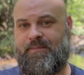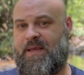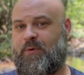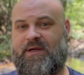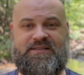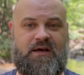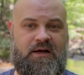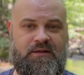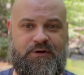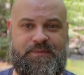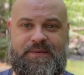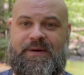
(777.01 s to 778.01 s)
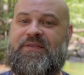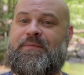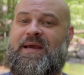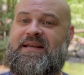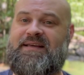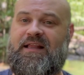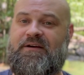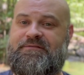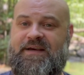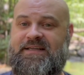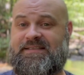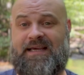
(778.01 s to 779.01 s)
Maybe we can talk a little bit about the Mandela
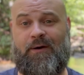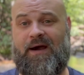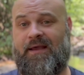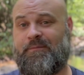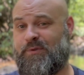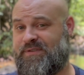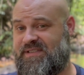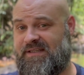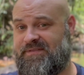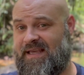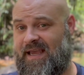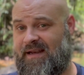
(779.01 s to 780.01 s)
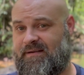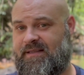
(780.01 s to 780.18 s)
Effect and how I perceive that.